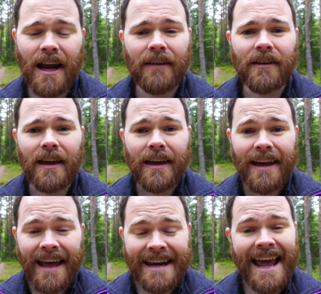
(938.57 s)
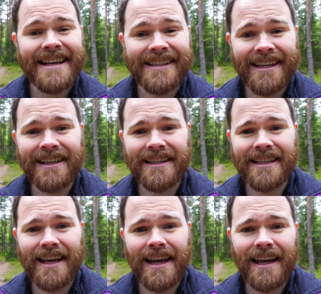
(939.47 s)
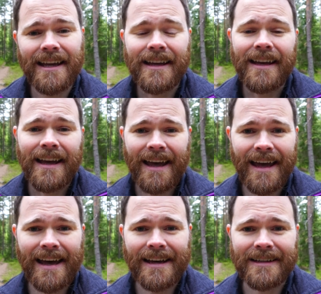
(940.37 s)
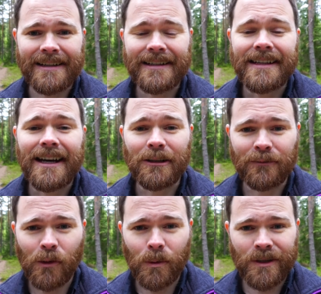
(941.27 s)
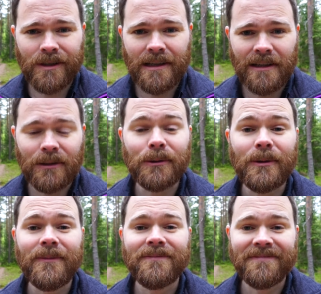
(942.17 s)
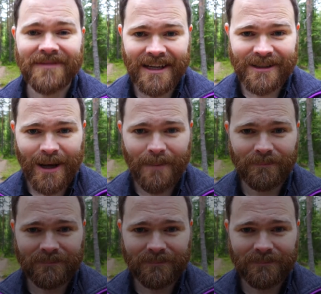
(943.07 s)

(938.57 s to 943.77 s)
Have an ass-kicking day, and I look forward to seeing you next time.